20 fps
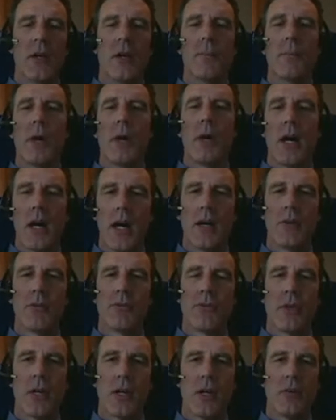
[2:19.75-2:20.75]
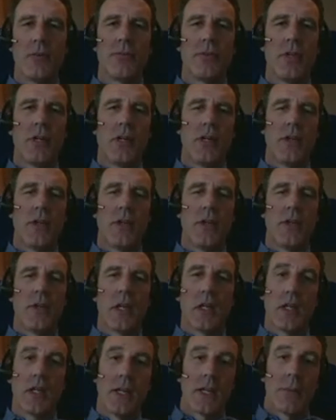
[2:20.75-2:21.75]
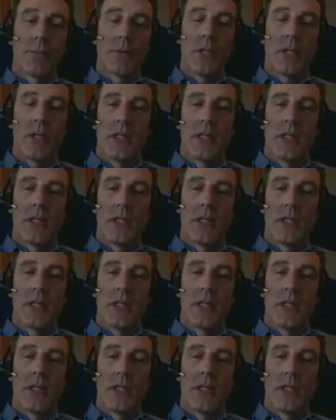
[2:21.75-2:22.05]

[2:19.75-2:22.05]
on behalf of the client company.